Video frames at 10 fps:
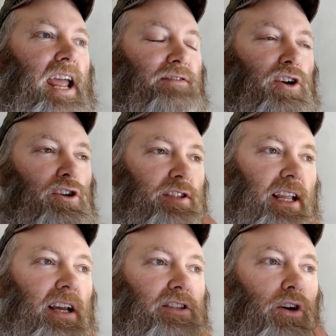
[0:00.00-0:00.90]
If you're
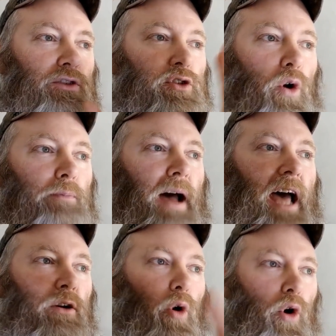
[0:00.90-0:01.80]
using, so
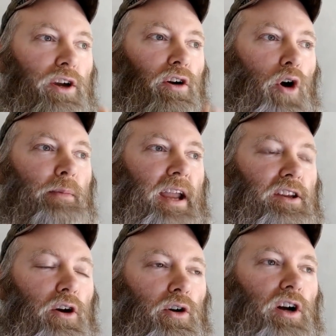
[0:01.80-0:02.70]
store-bought or your
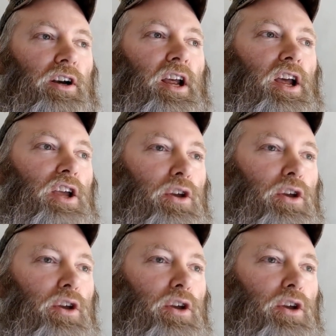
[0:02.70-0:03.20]
homemade yogurt,